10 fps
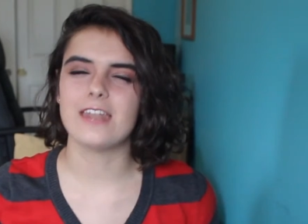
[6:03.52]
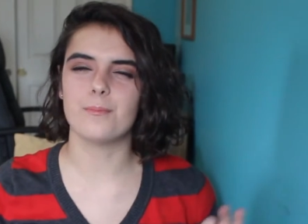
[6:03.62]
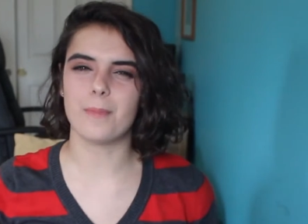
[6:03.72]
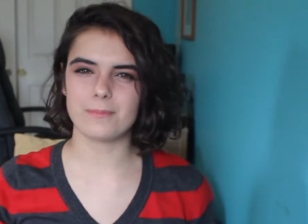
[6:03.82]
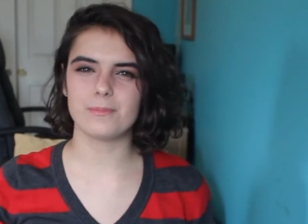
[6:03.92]
it
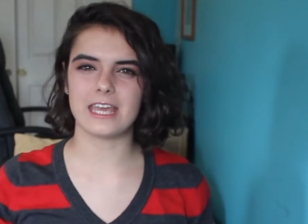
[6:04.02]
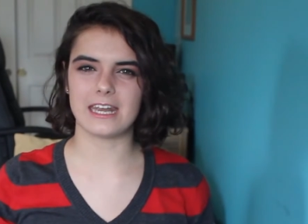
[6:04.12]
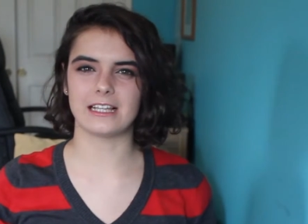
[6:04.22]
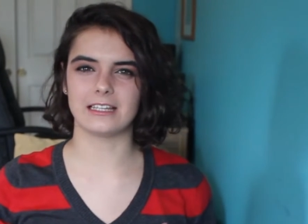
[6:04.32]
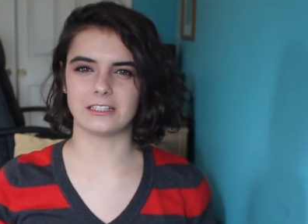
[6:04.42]
might be
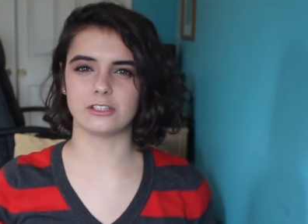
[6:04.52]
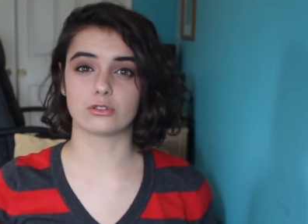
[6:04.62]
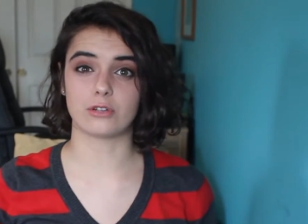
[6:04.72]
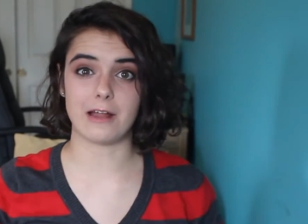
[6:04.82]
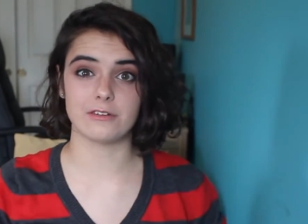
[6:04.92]
getting a little
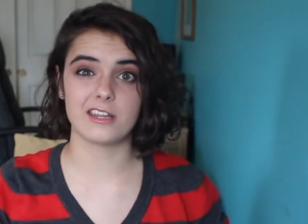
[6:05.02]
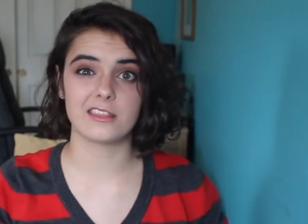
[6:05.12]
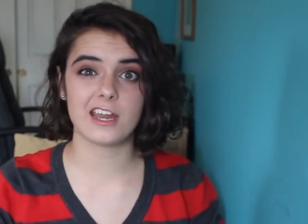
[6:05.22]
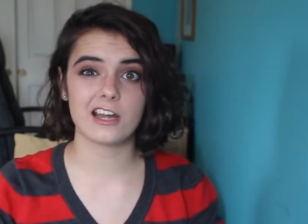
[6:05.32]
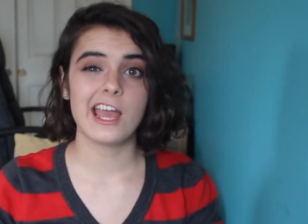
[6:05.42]
crowded in
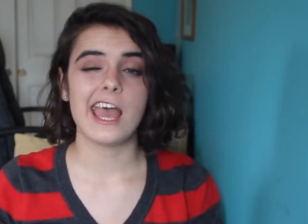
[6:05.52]
there,